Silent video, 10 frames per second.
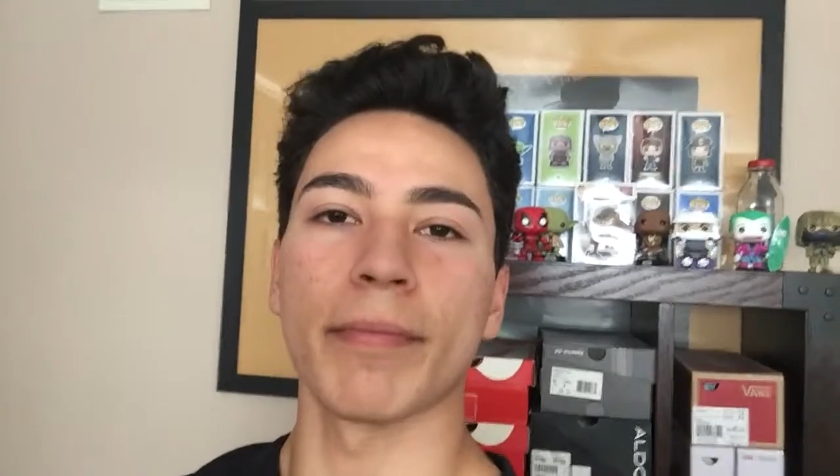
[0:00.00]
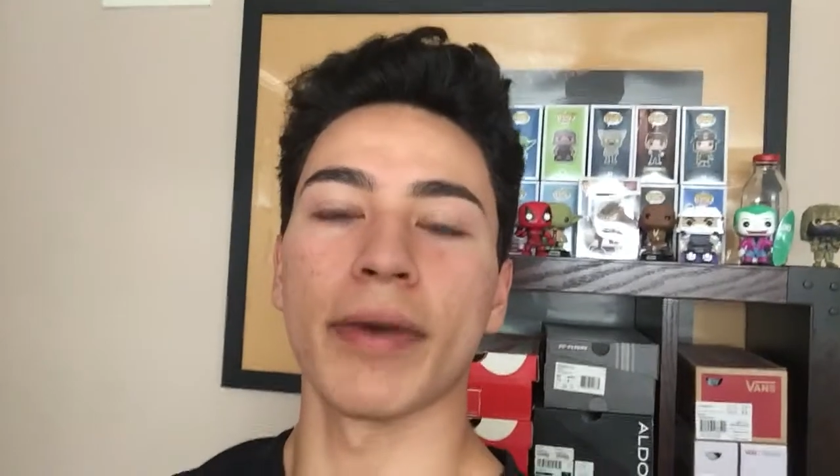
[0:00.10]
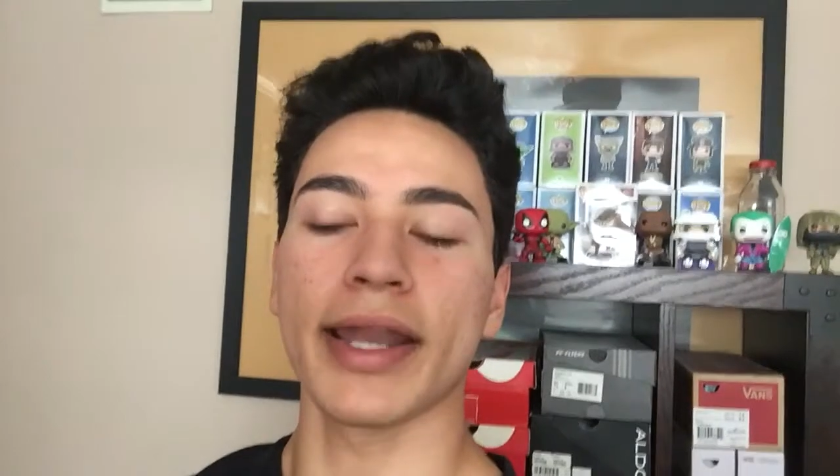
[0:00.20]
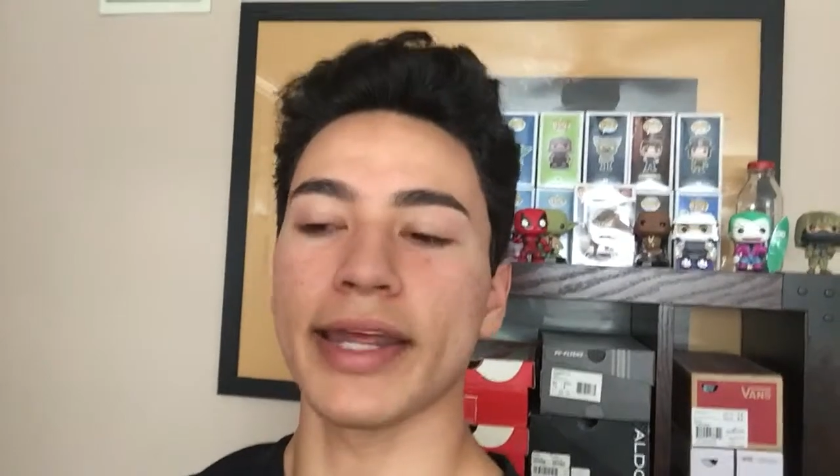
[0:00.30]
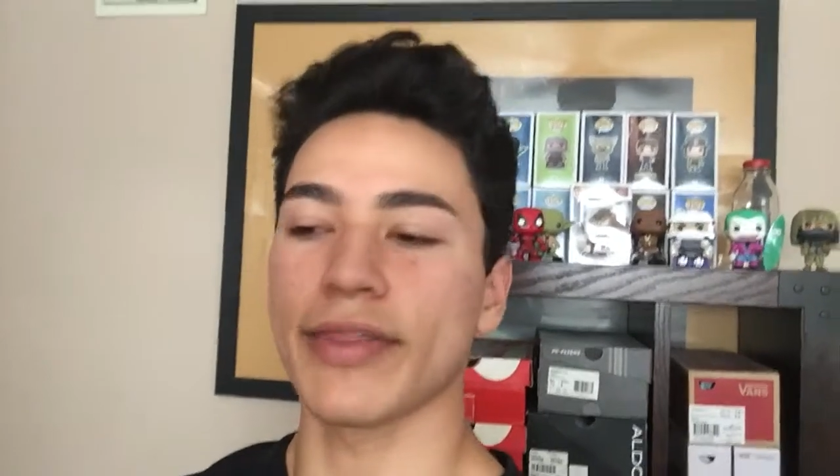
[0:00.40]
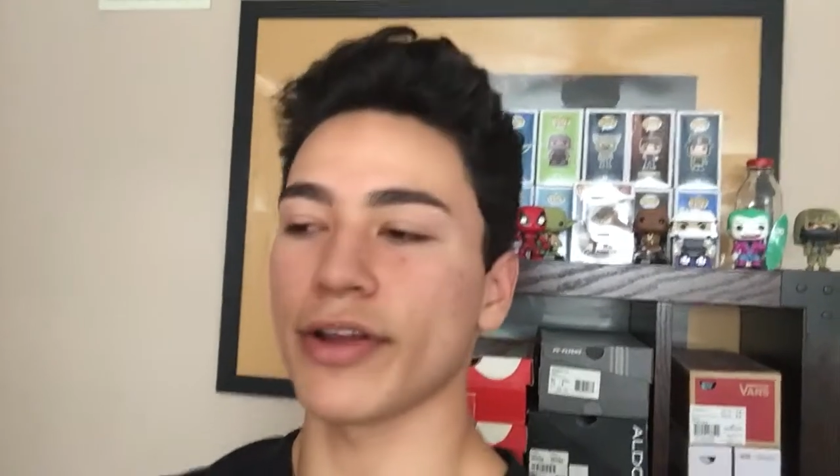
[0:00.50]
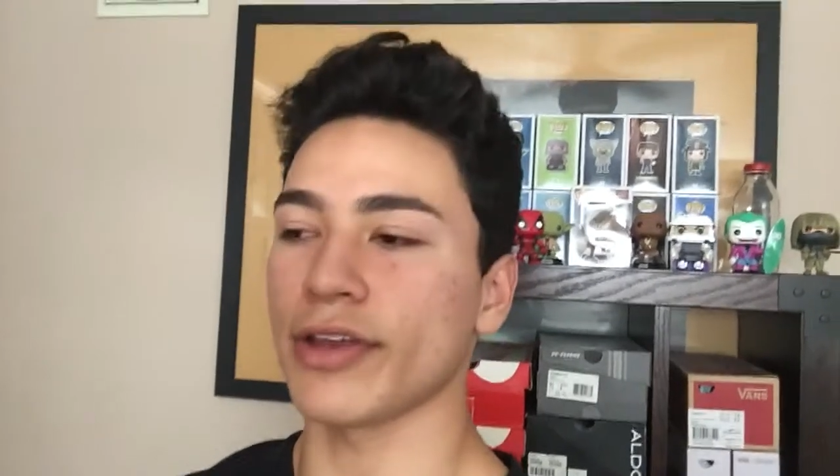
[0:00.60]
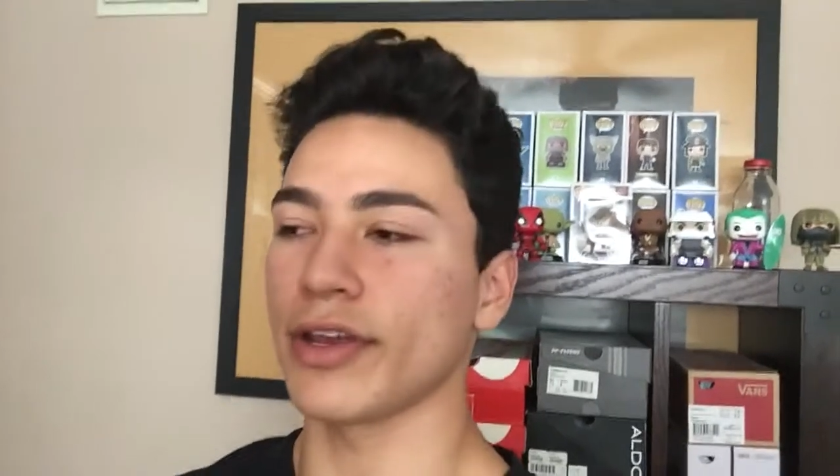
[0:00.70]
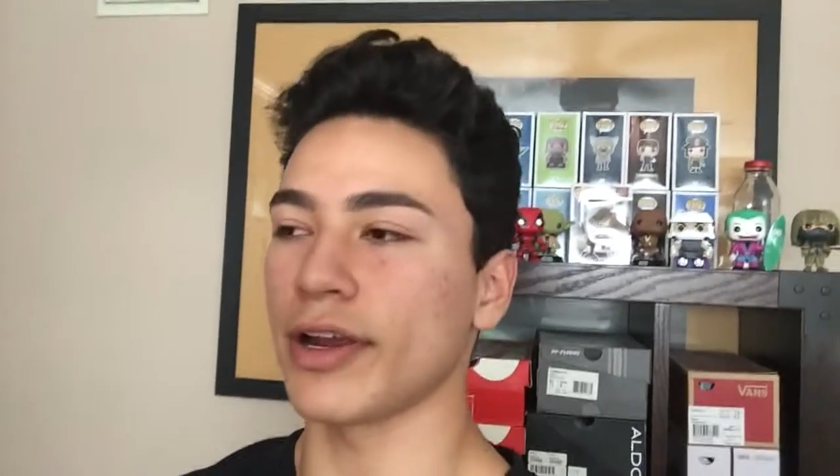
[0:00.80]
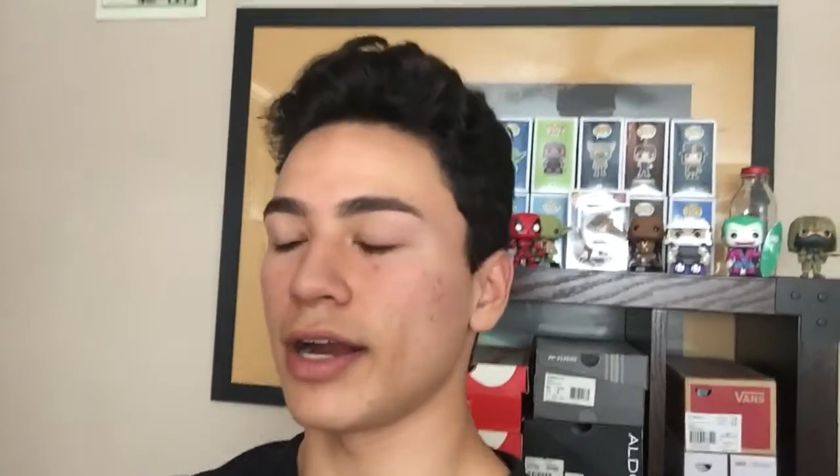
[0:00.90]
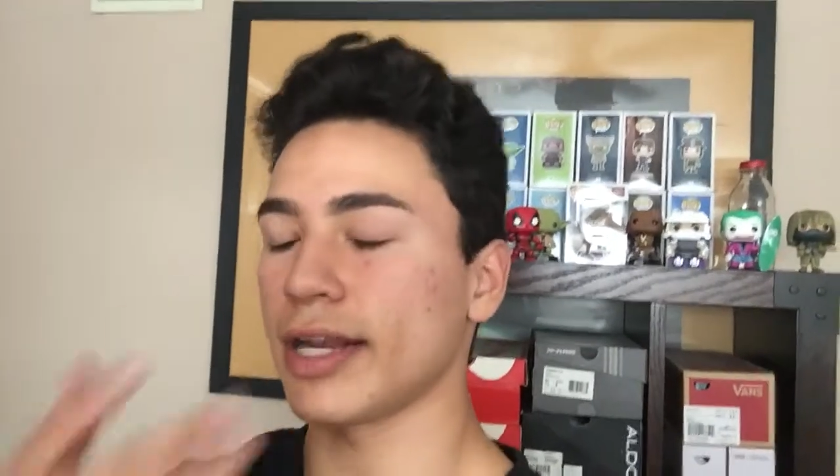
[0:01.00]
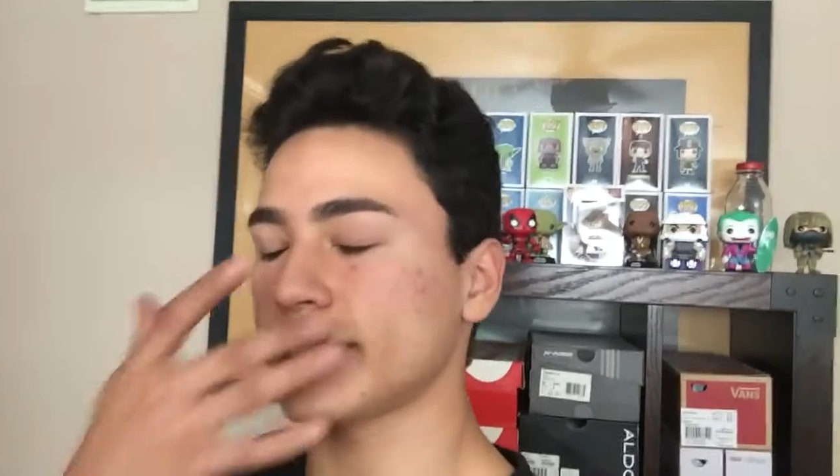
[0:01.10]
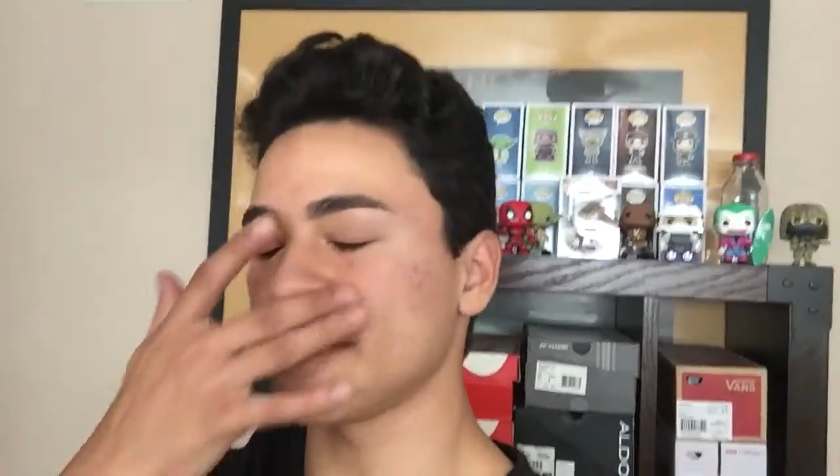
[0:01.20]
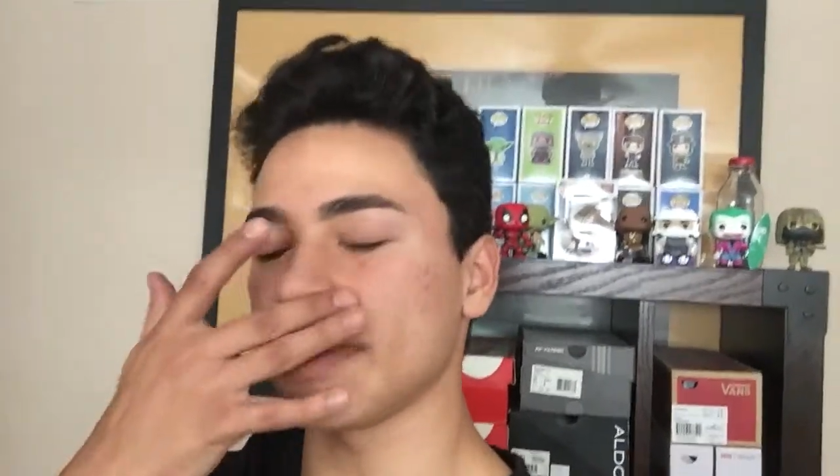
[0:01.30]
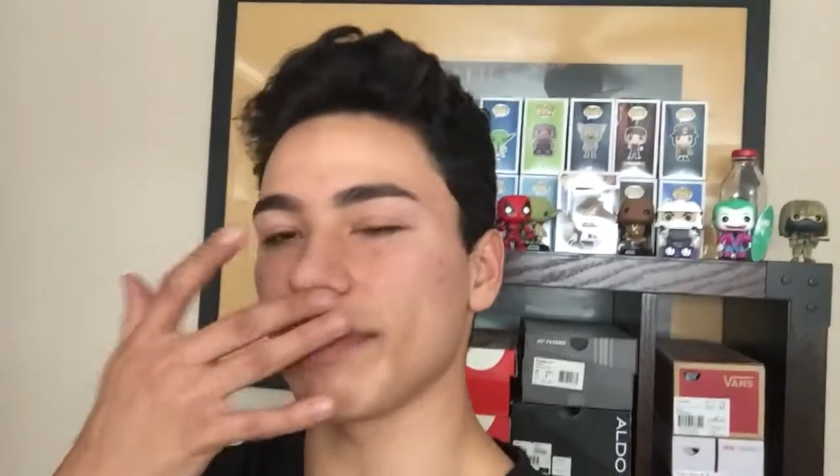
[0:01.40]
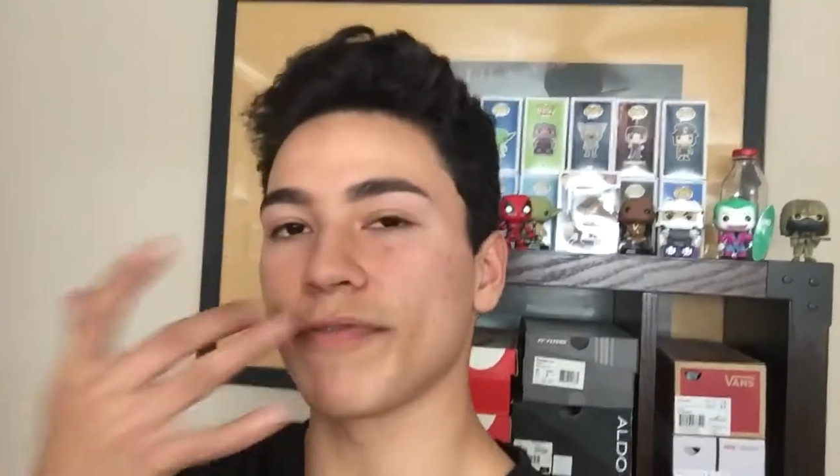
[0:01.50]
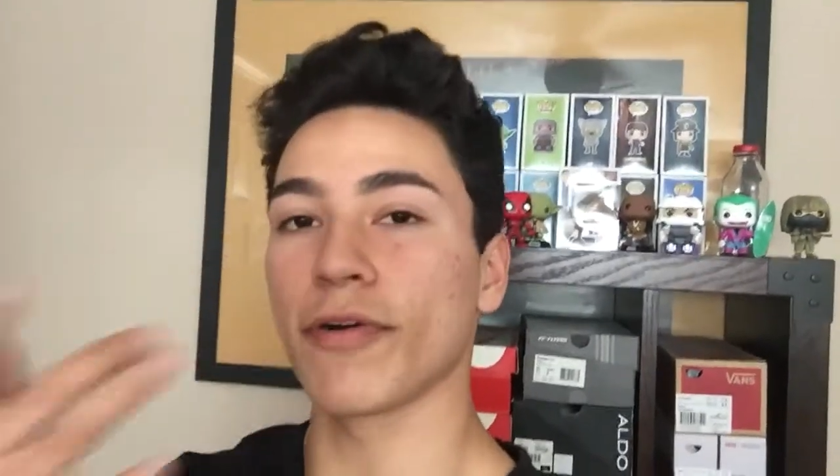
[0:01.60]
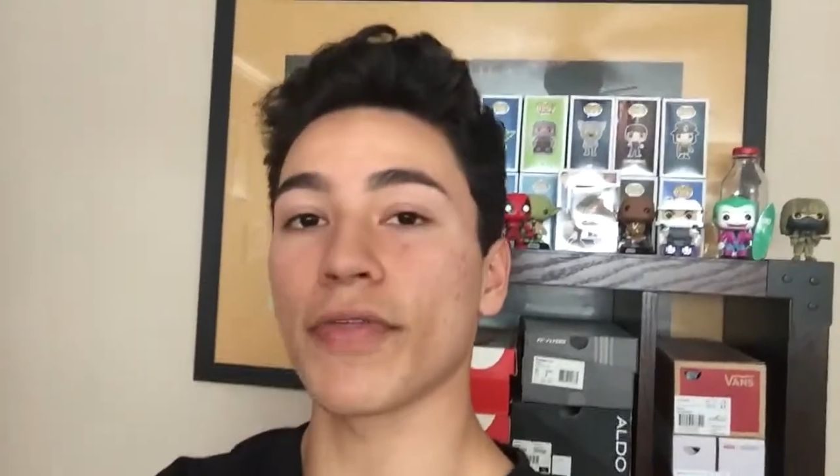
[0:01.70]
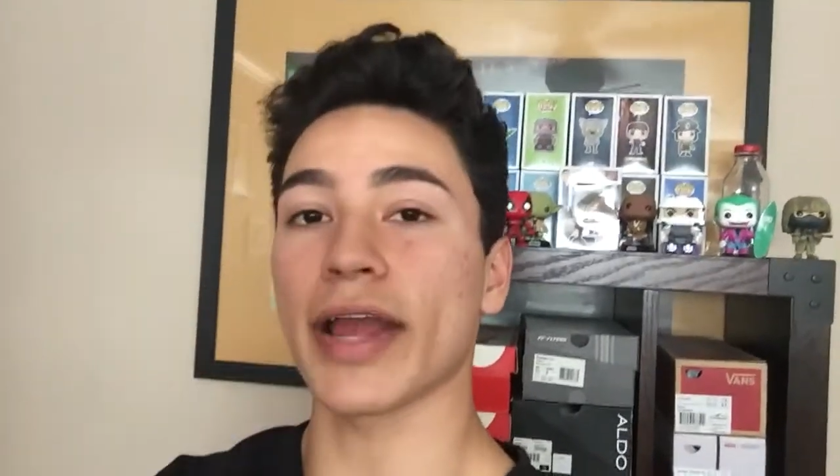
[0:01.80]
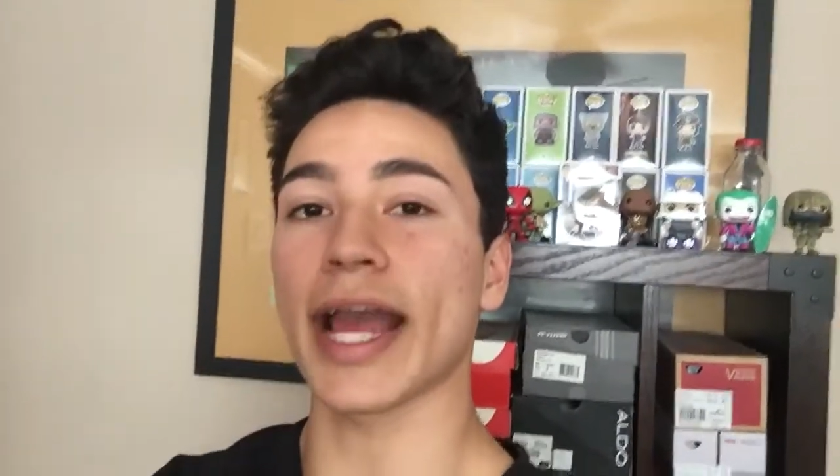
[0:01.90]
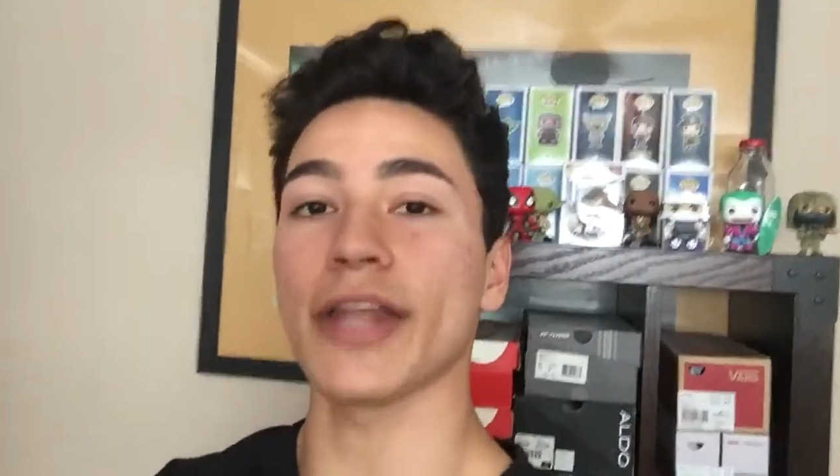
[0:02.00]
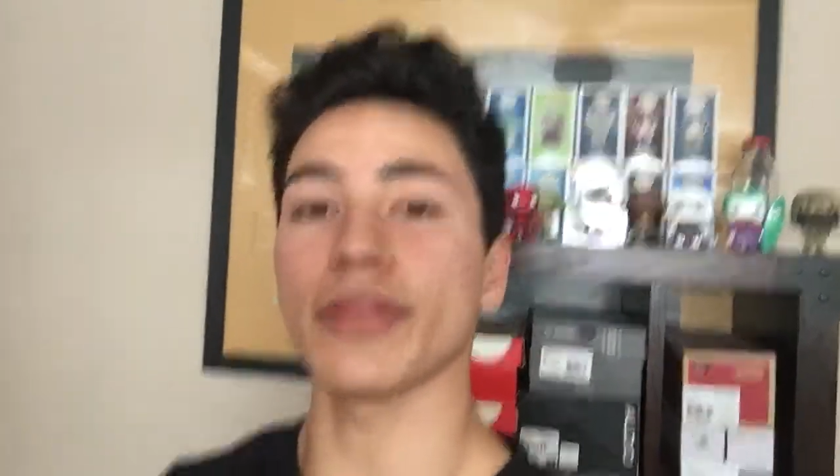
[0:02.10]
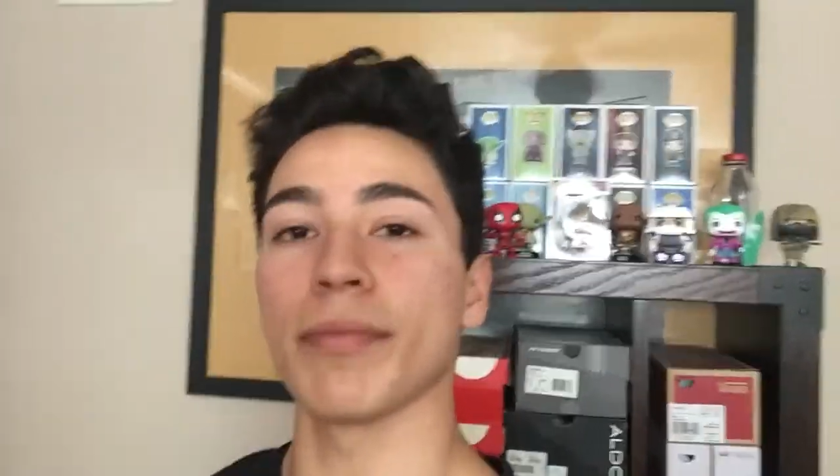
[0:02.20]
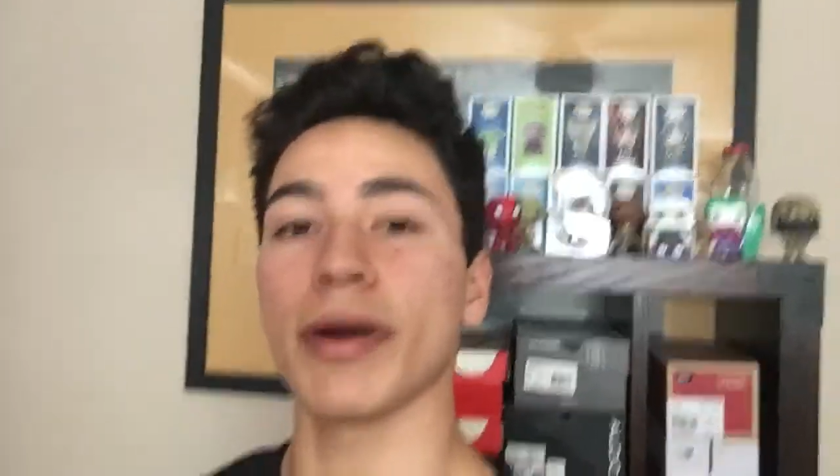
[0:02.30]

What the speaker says: the money, before they hand you the